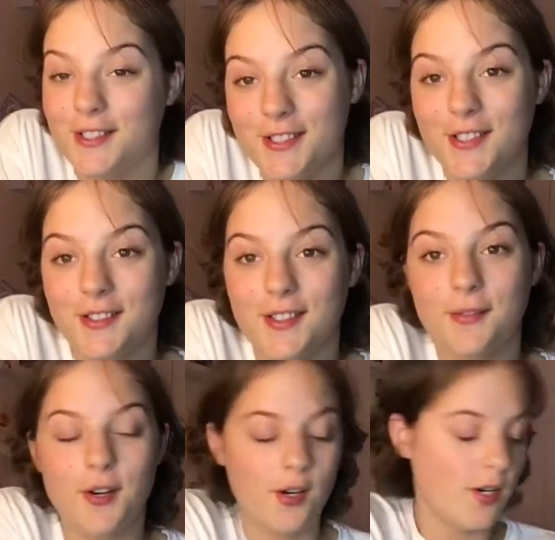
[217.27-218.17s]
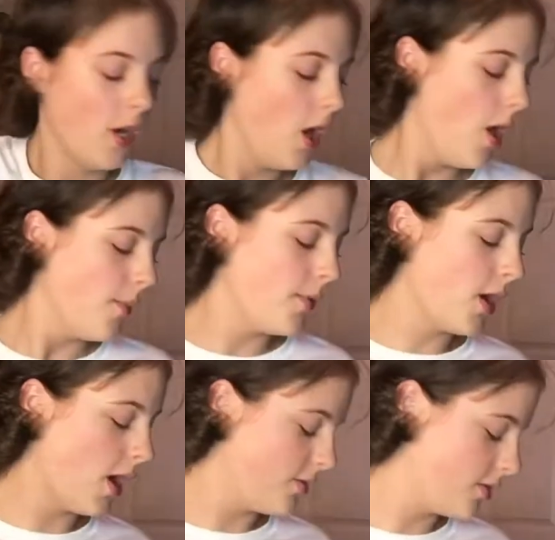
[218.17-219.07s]
shoes I want, but
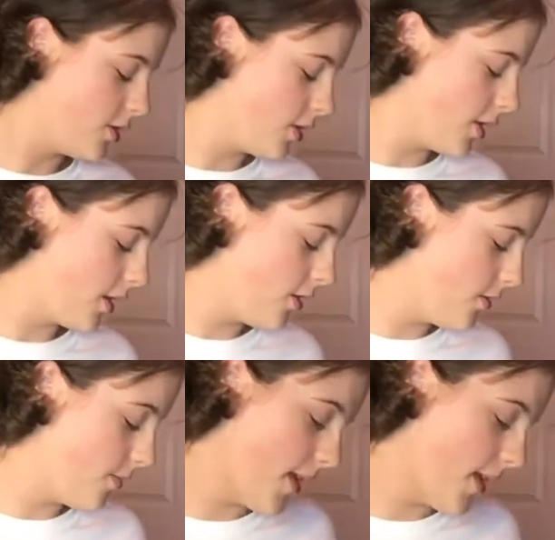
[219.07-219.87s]
I was just looking up